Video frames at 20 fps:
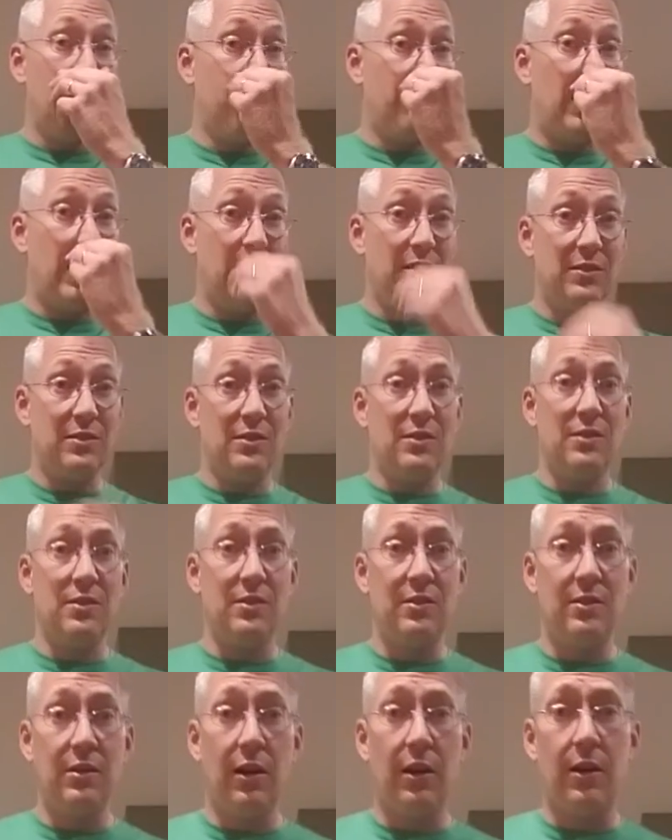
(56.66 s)
if I
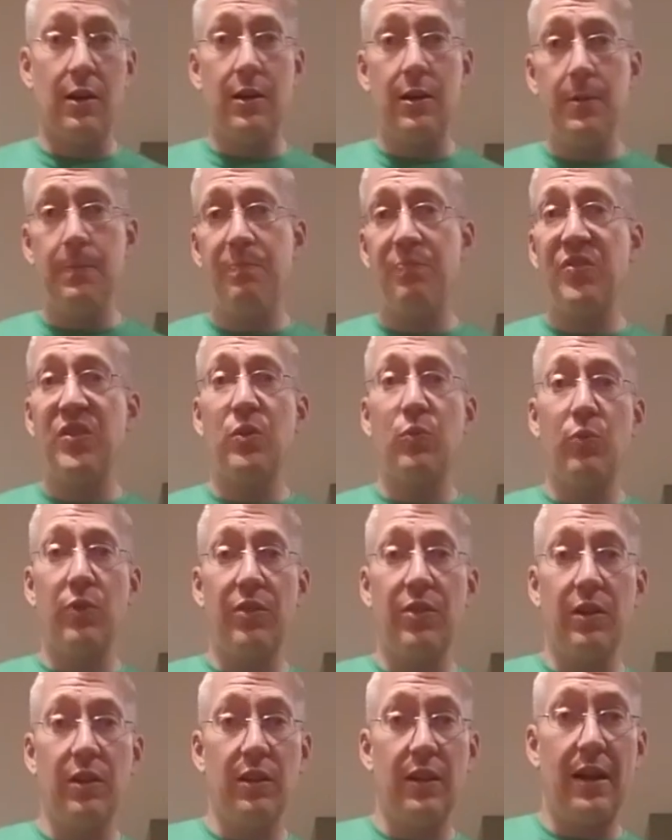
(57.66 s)
start
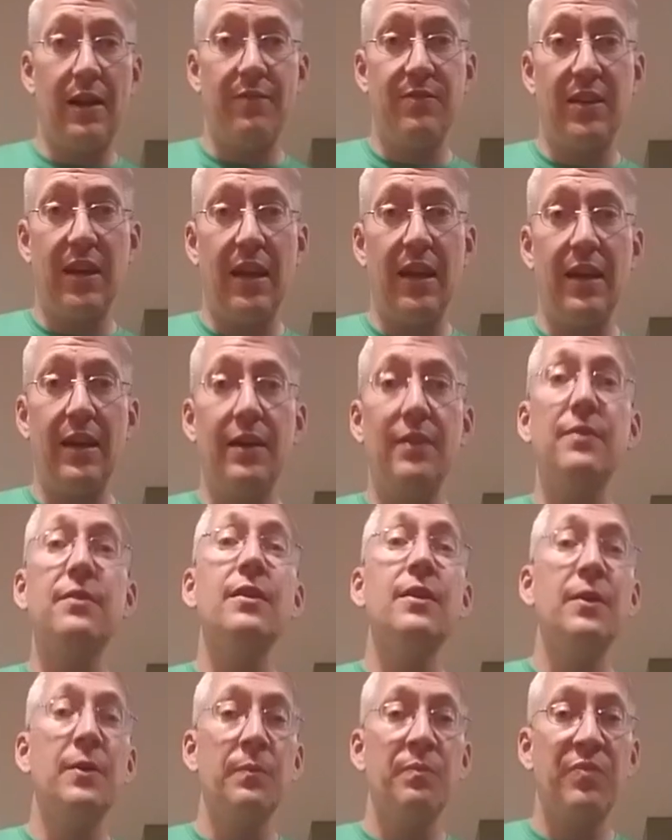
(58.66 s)
with the left hand,
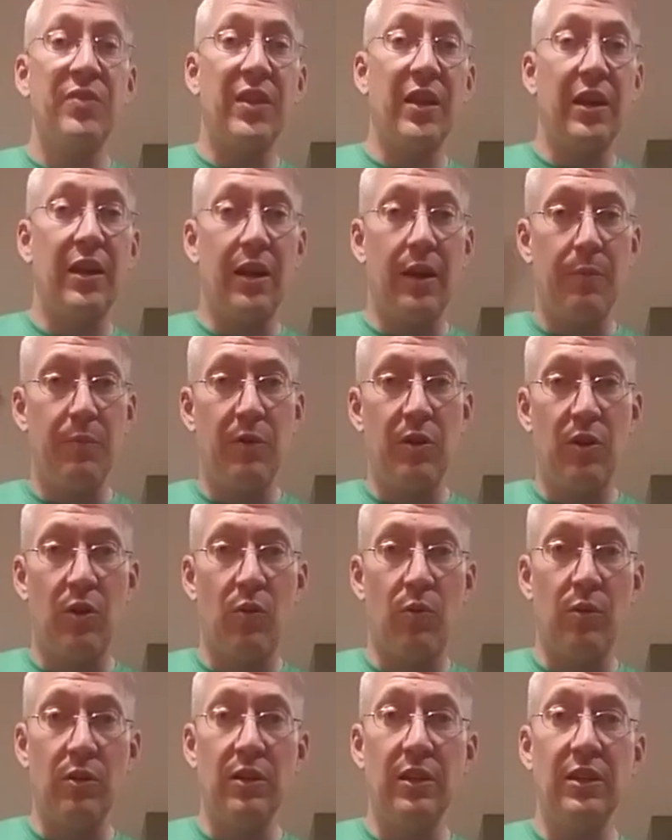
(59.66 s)
then I'm going
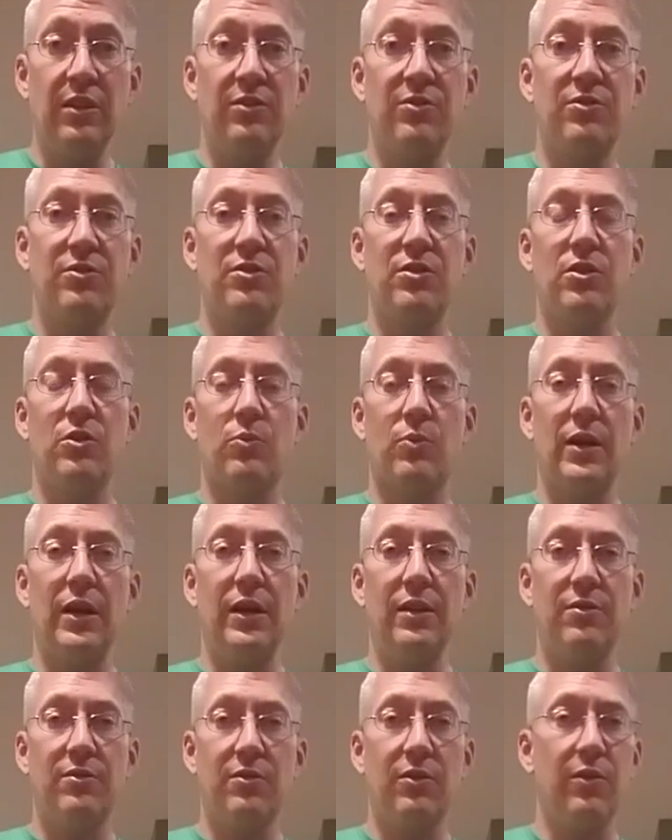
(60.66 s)
to release to the
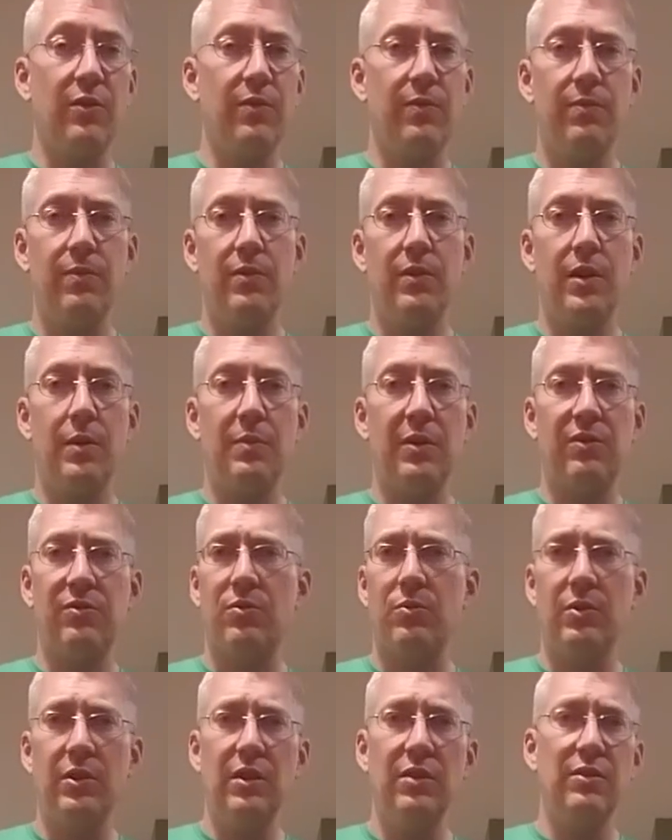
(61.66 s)
right. So that
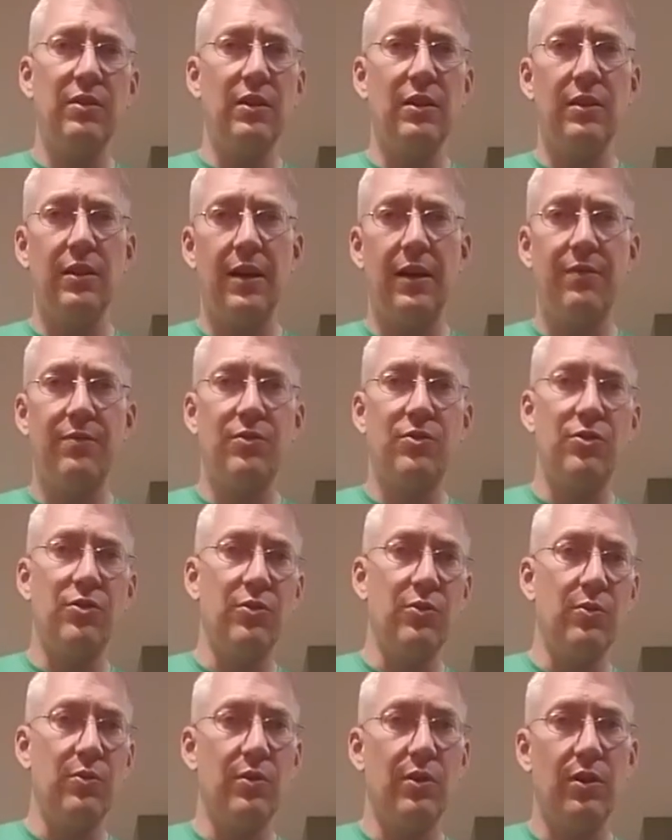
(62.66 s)
makes it really easy. Left
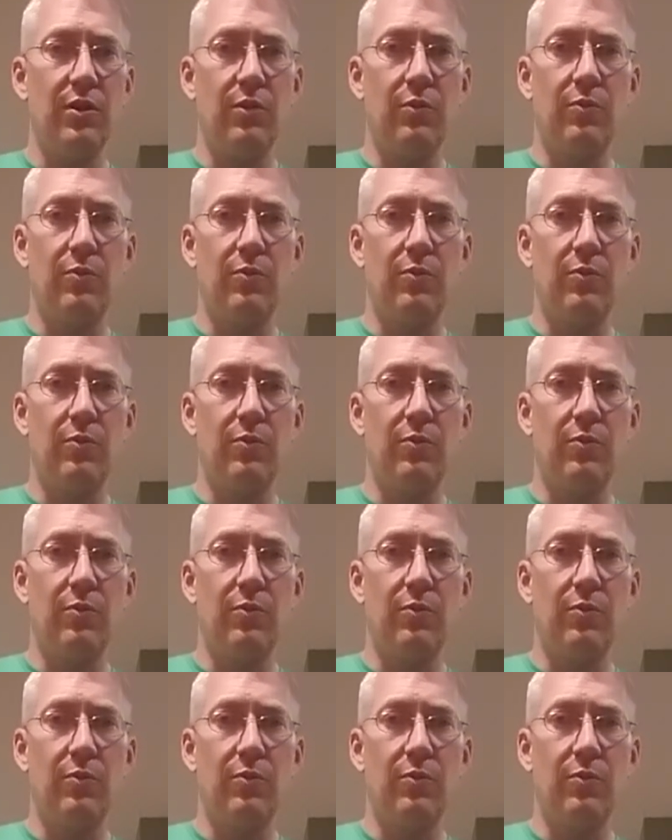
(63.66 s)
to the